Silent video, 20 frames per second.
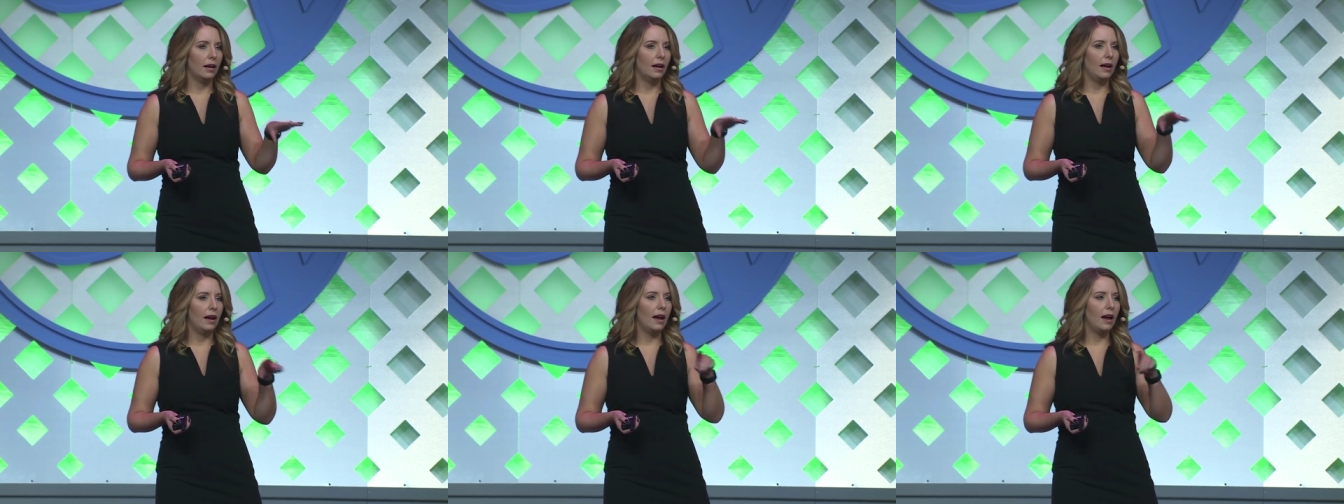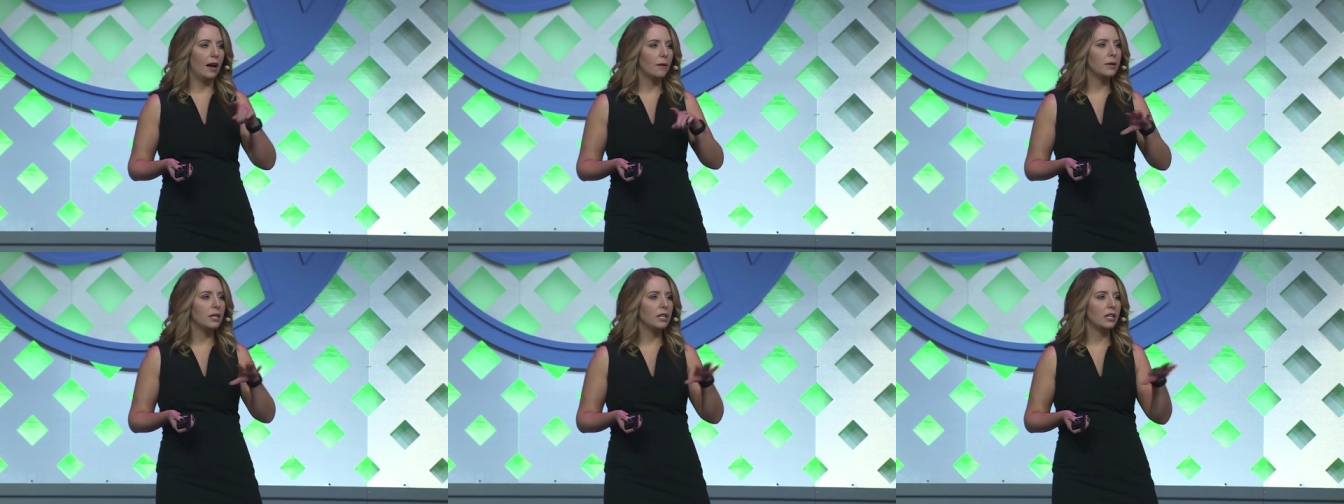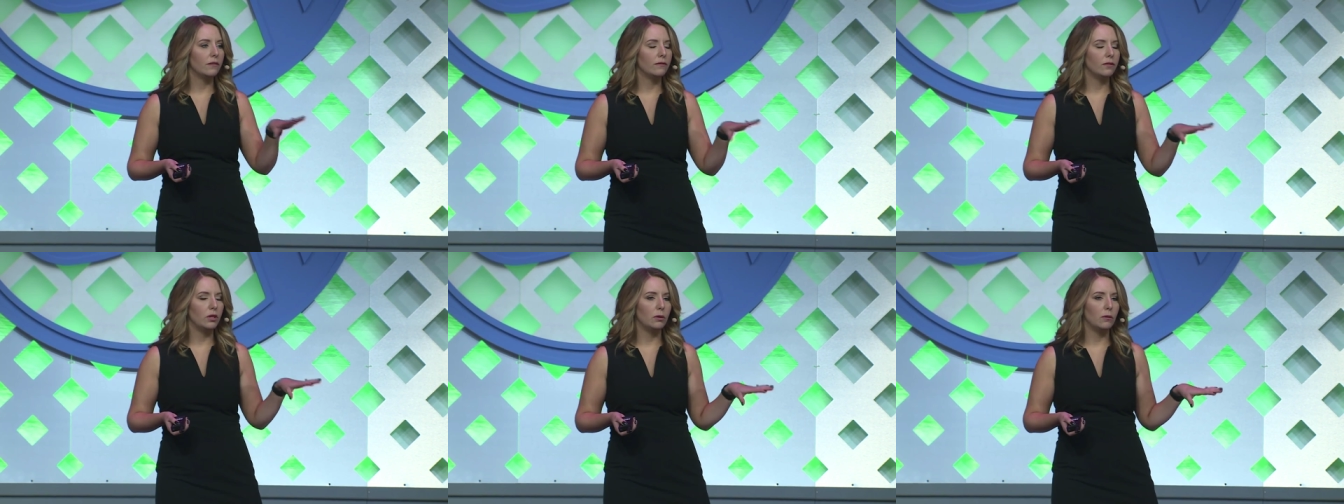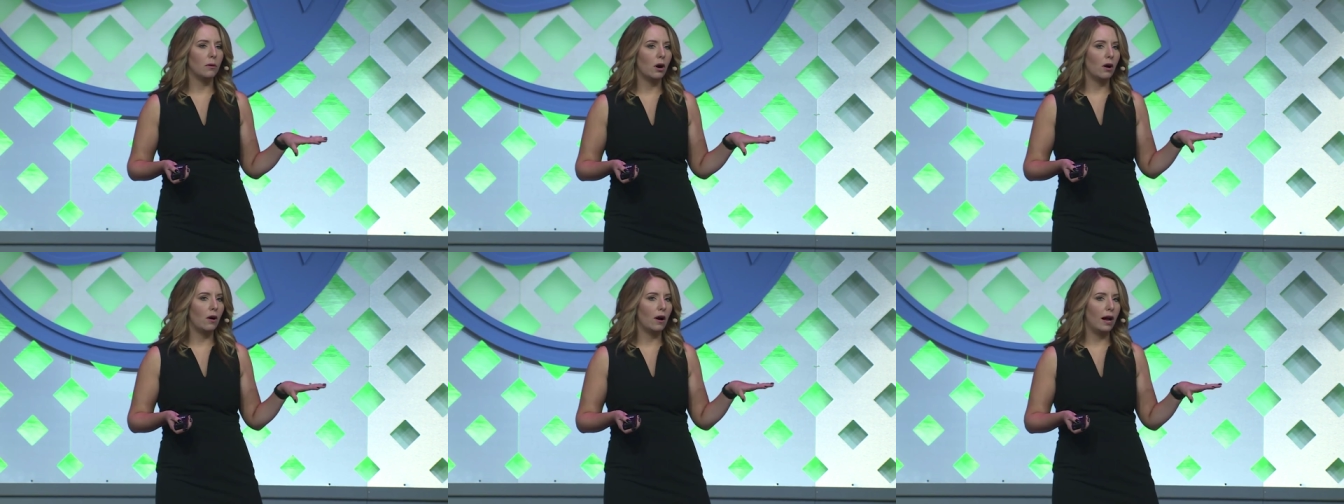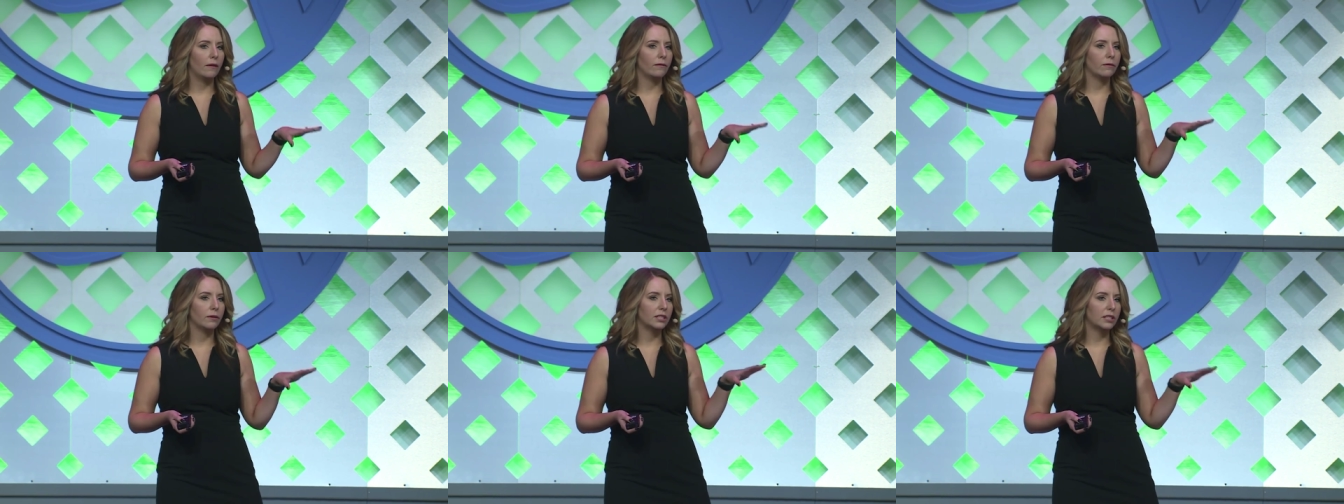How many of you all
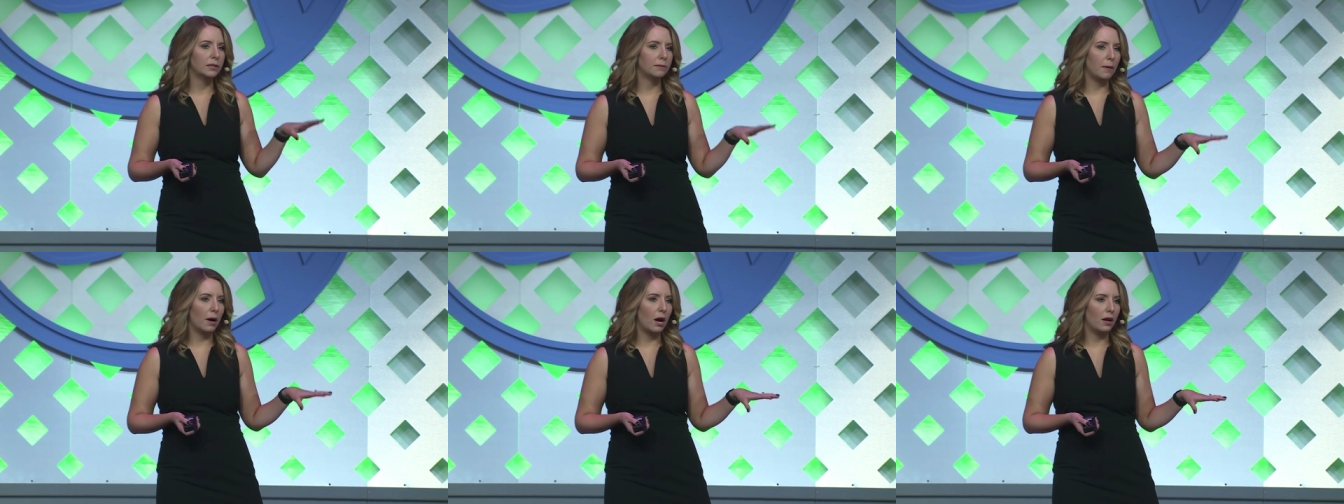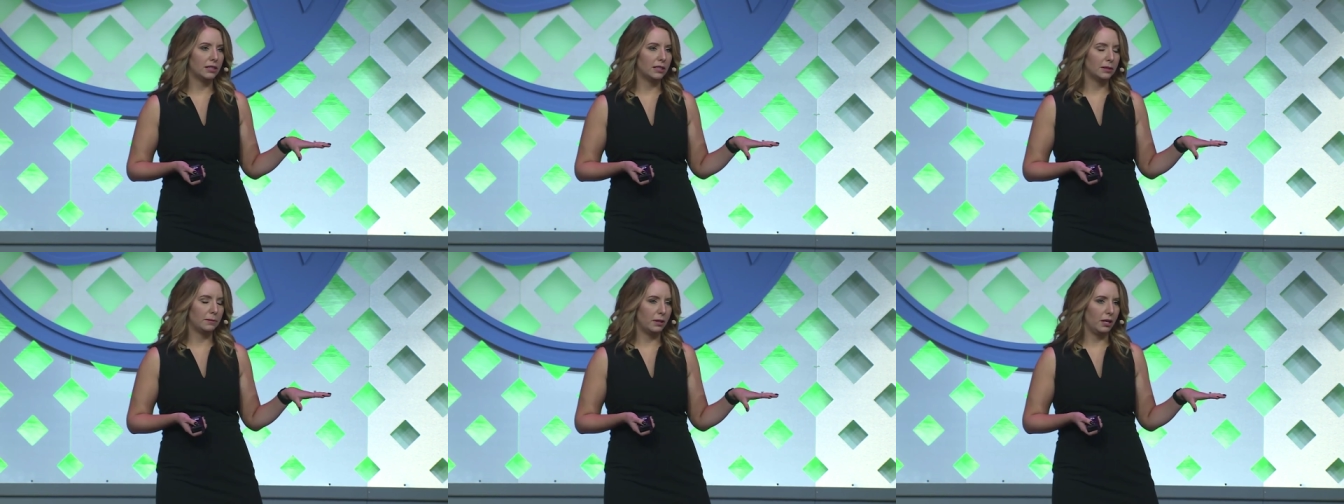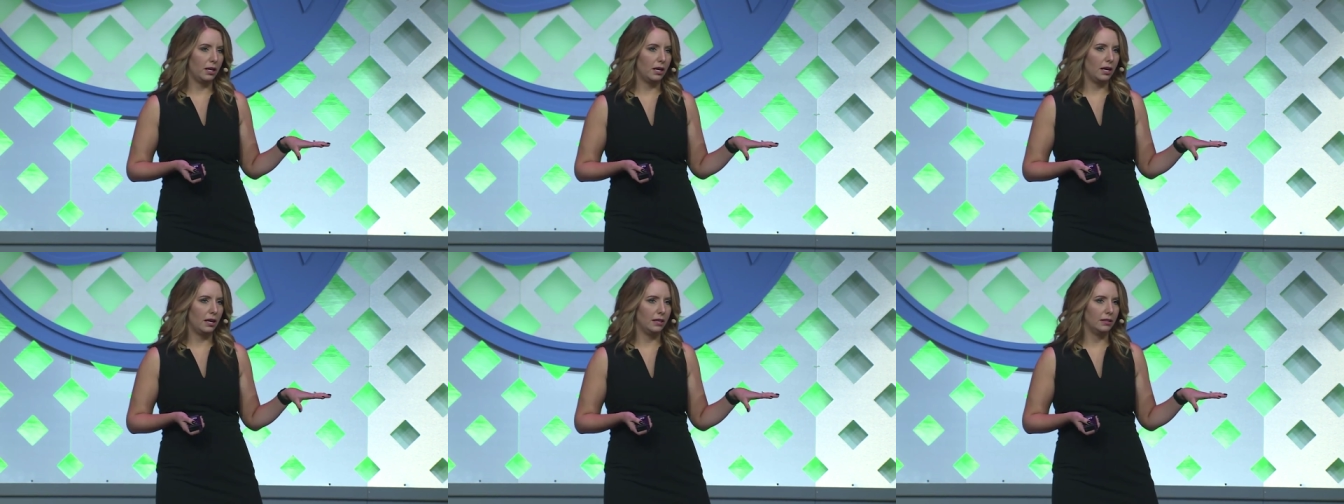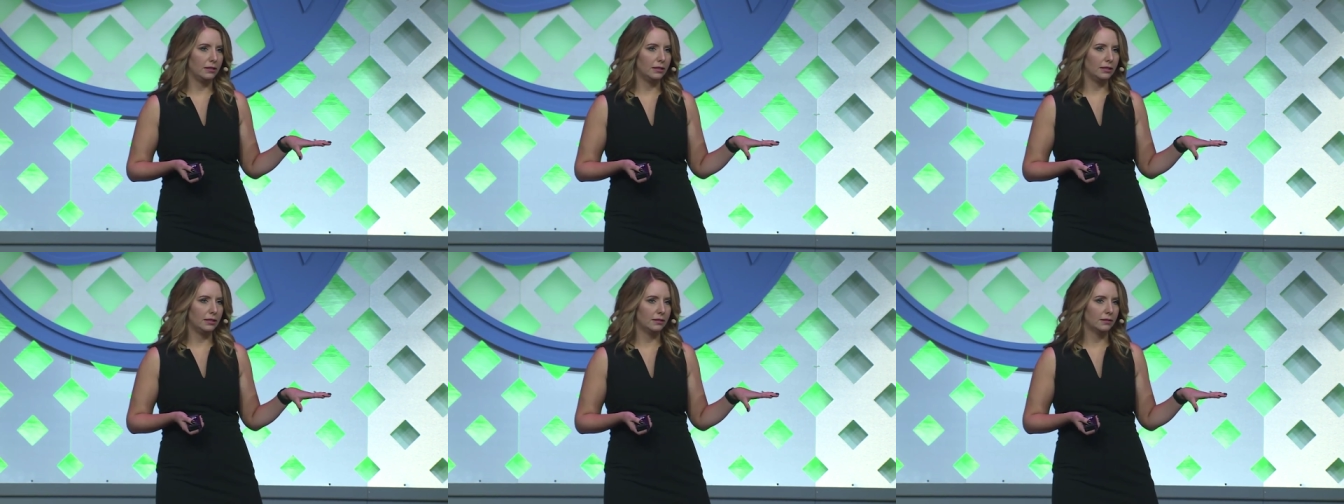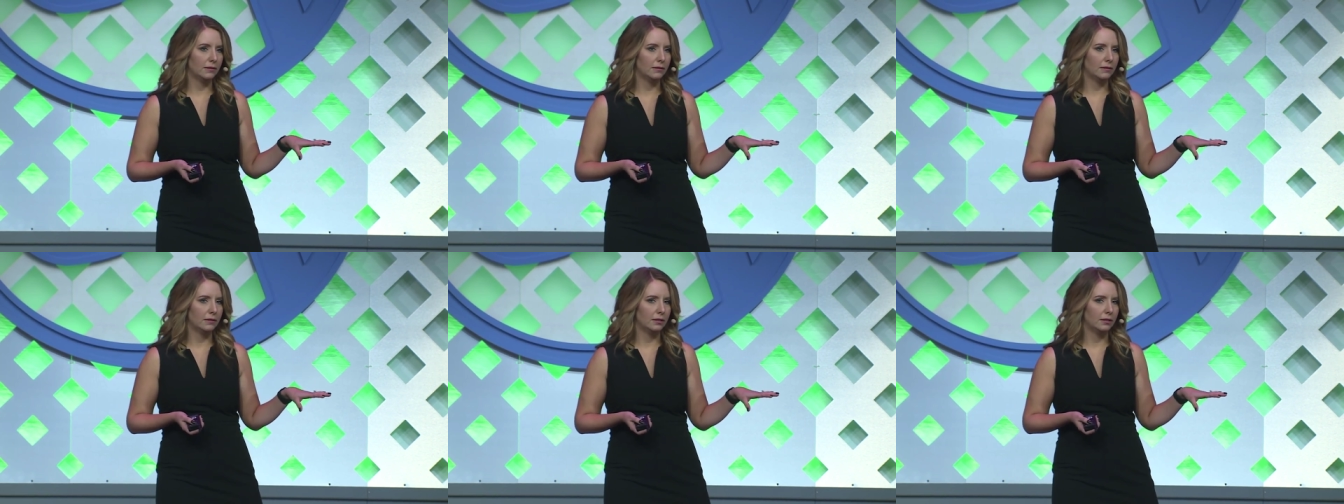have response plans